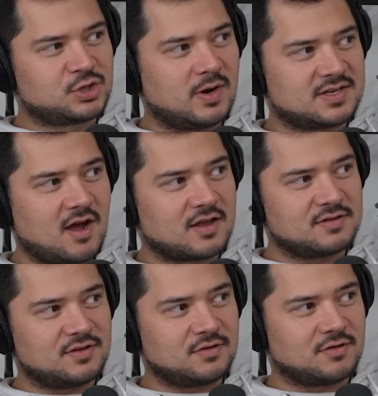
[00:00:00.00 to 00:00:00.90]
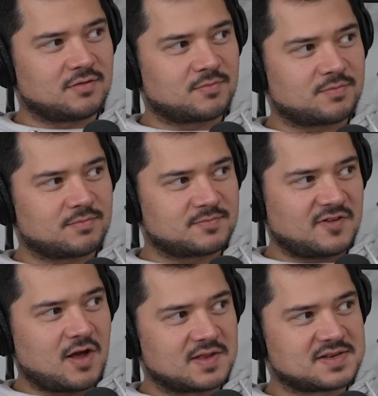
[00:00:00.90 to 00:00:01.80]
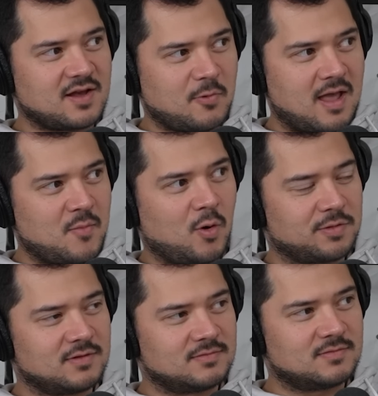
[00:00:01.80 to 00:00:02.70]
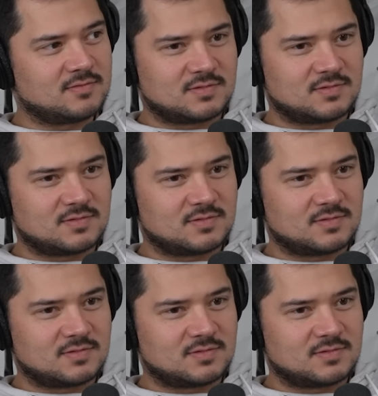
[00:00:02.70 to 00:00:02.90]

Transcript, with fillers: enjoy talking to your fiance way more than